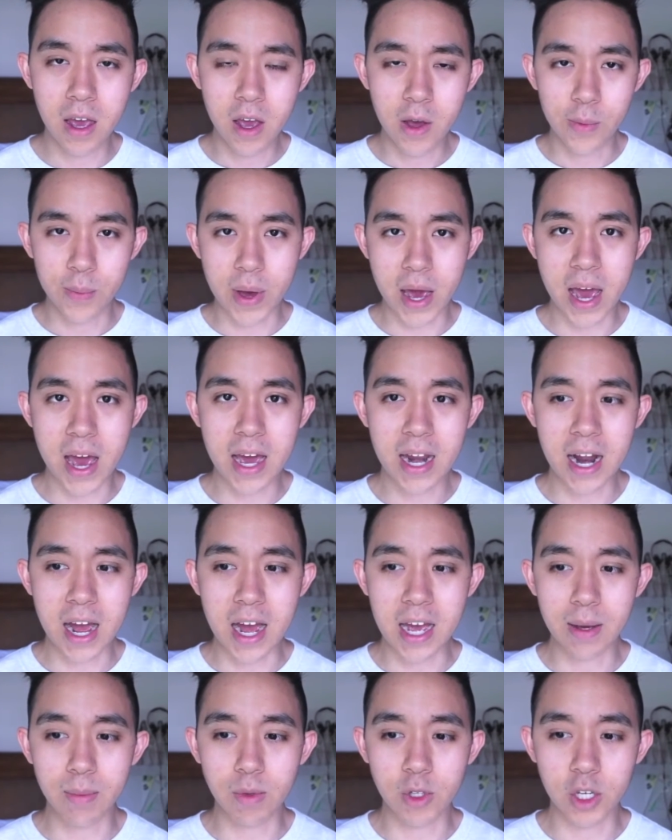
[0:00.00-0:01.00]
bad,
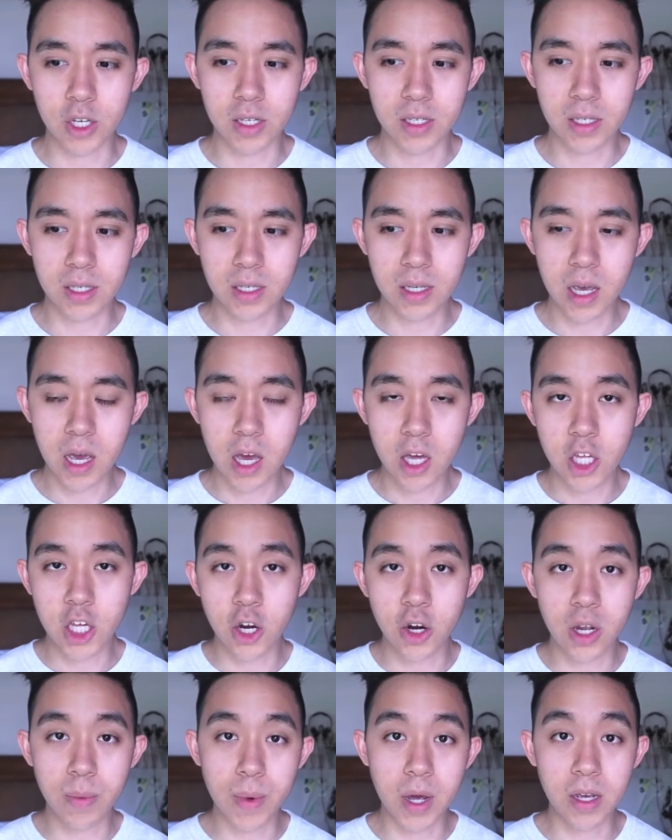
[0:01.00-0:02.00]
I'm just
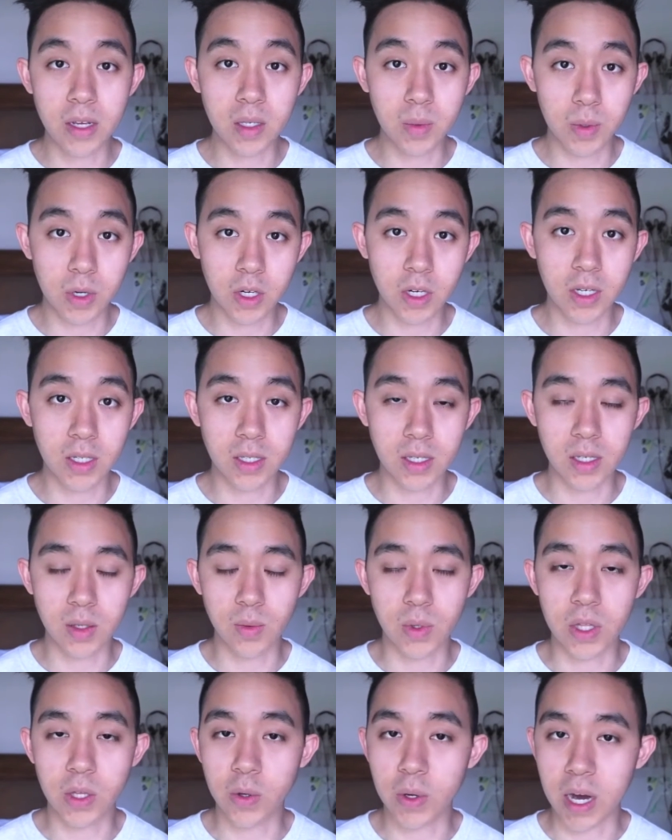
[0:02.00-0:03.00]
sharing my experiences
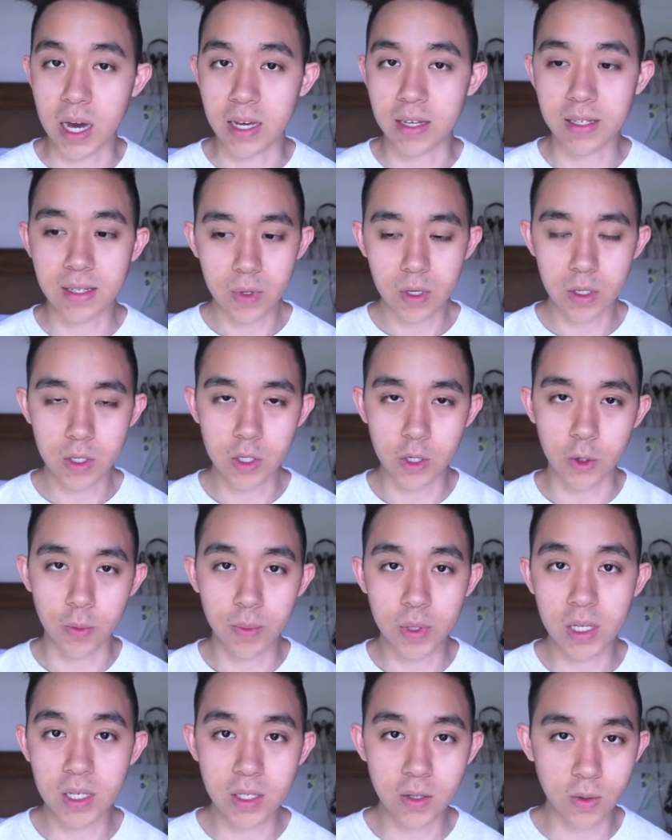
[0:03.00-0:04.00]
with you guys. So
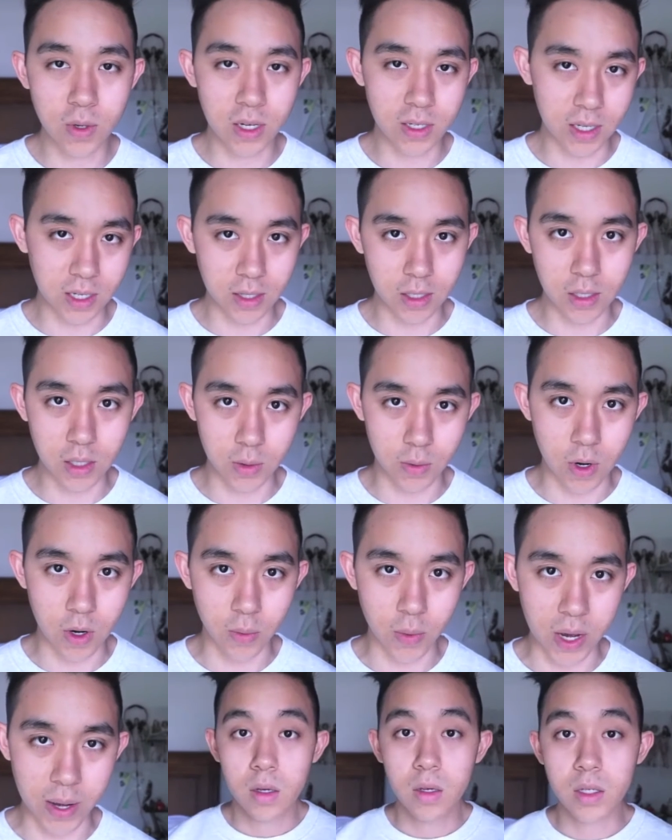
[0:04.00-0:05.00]
please do not take this the wrong
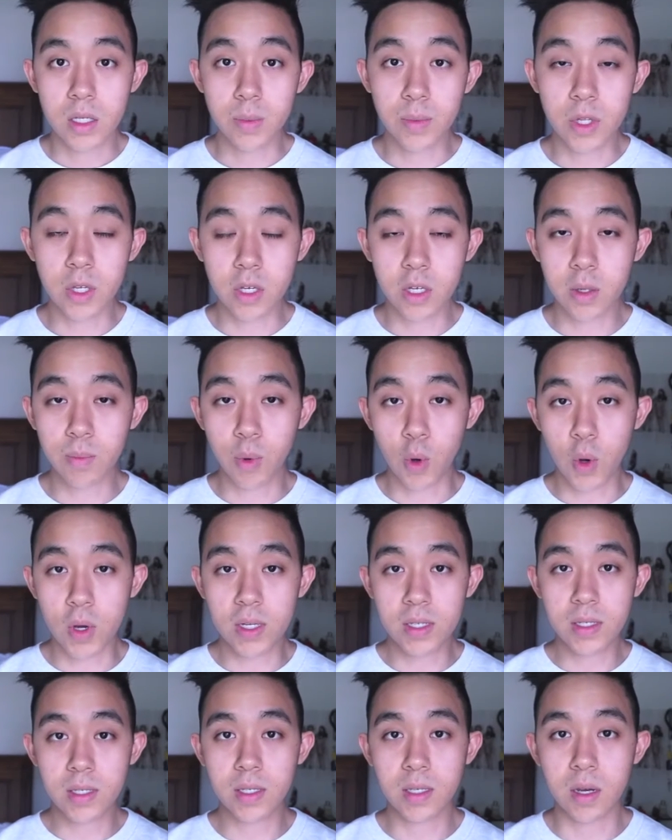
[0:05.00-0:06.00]
way. Some of the good
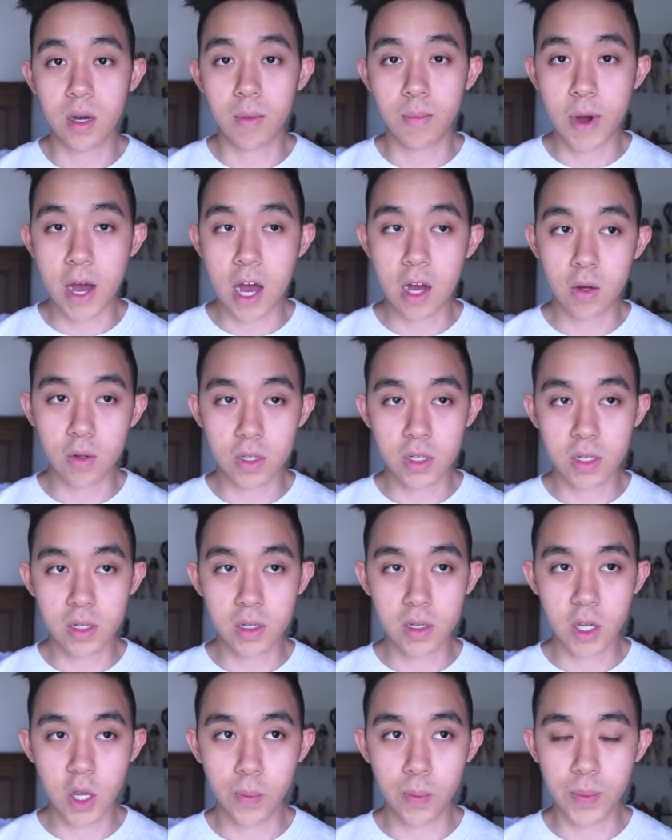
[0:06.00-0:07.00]
points about
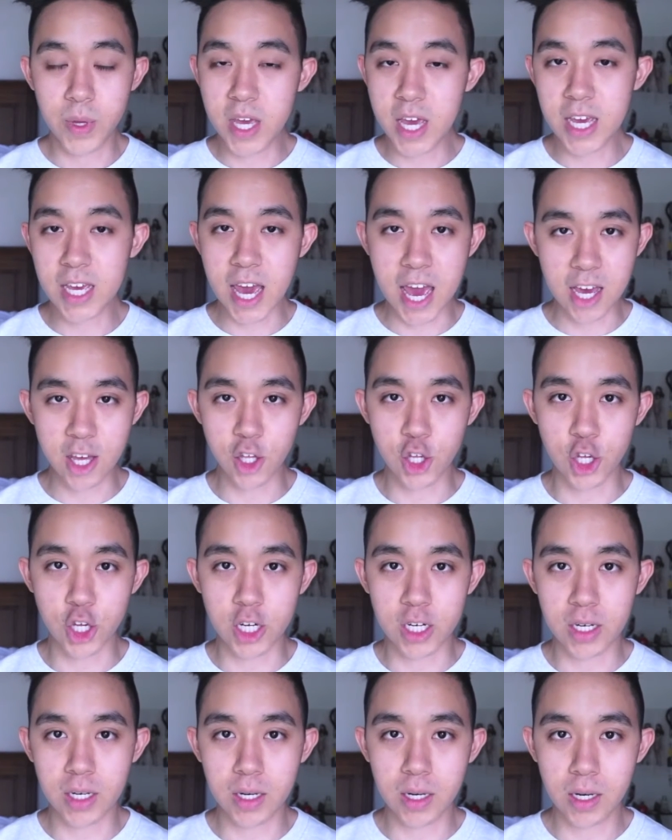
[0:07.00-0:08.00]
being
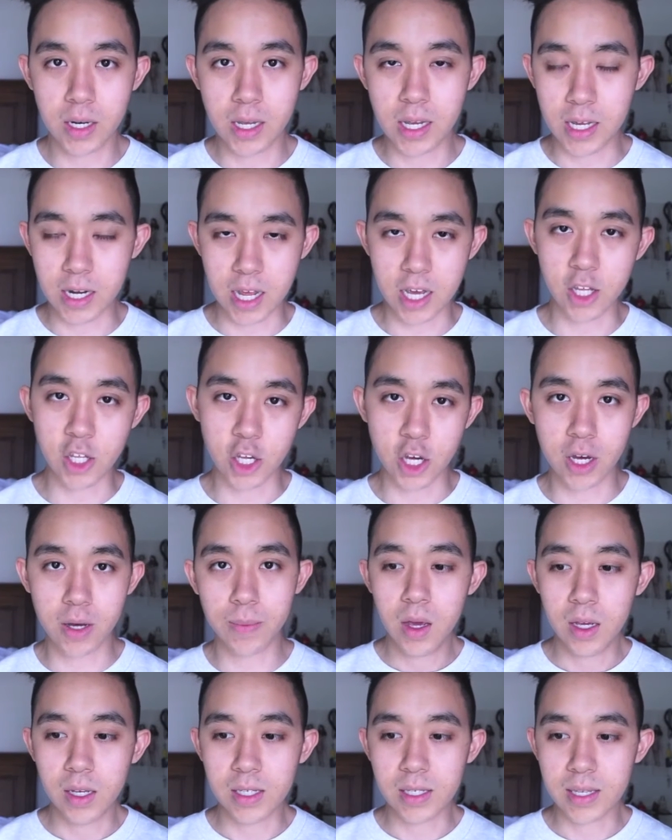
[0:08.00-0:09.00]
Asian in Asia
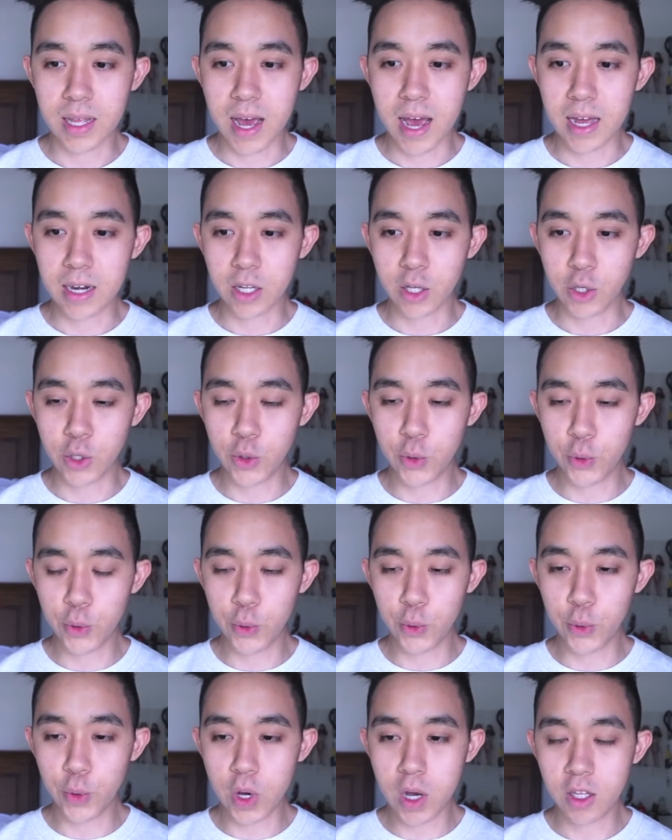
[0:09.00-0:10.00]
is that
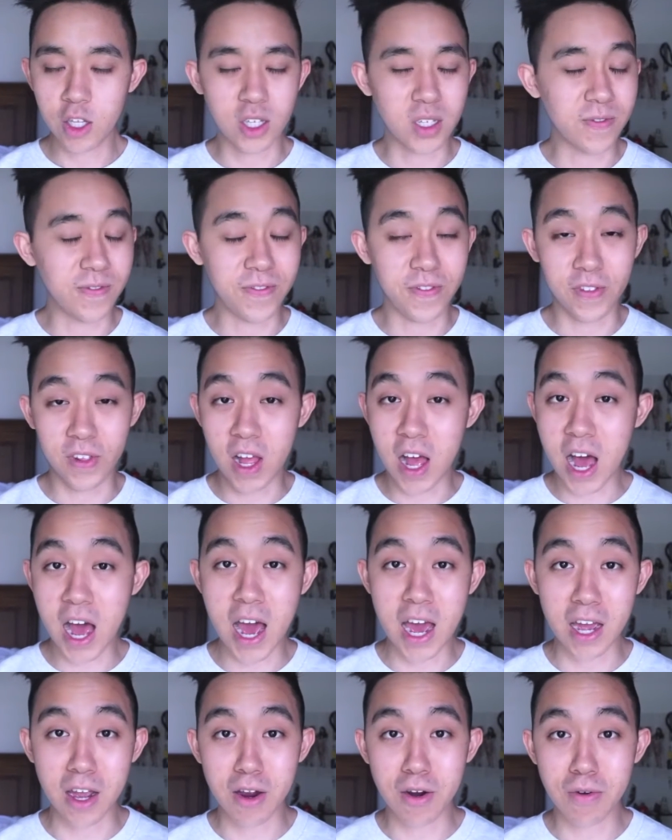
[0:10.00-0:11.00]
you just
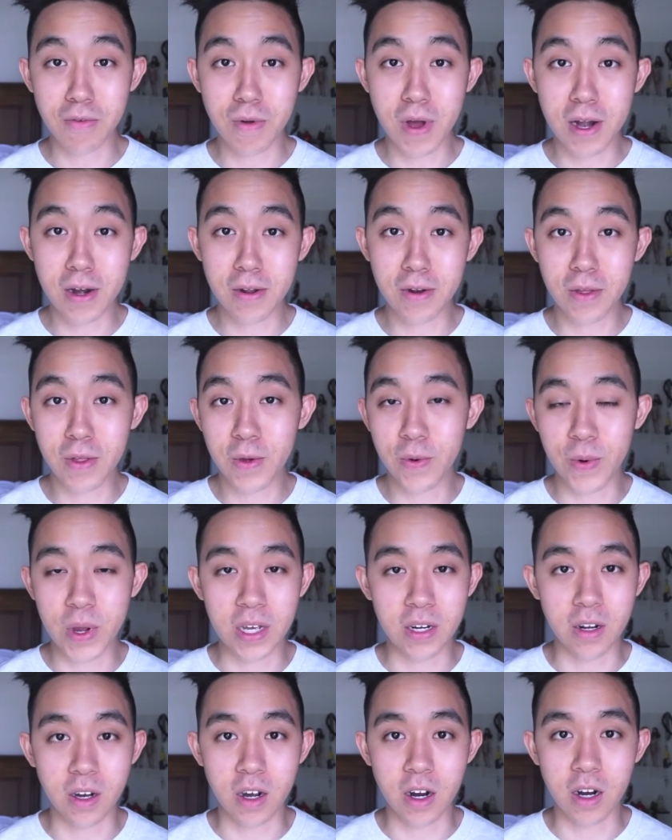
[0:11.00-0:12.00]
fly right under the
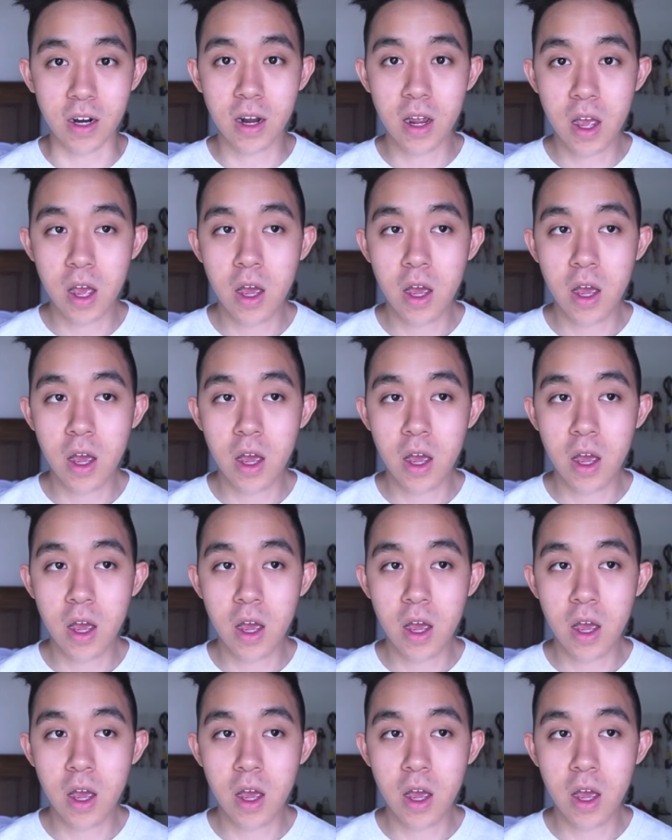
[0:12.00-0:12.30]
radar.